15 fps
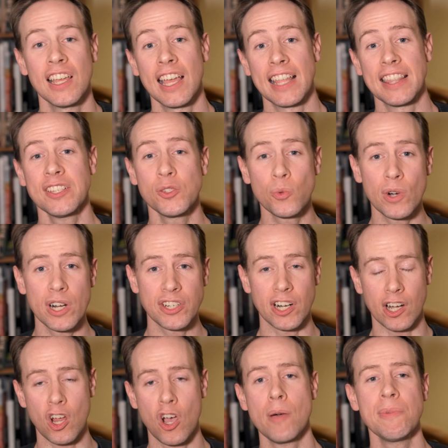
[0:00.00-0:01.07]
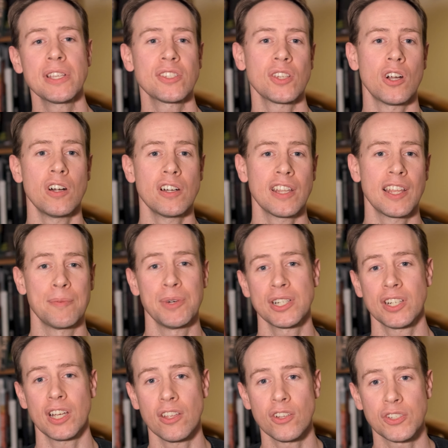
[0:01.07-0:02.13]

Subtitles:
and this is where I share comics, art, and a bunch of other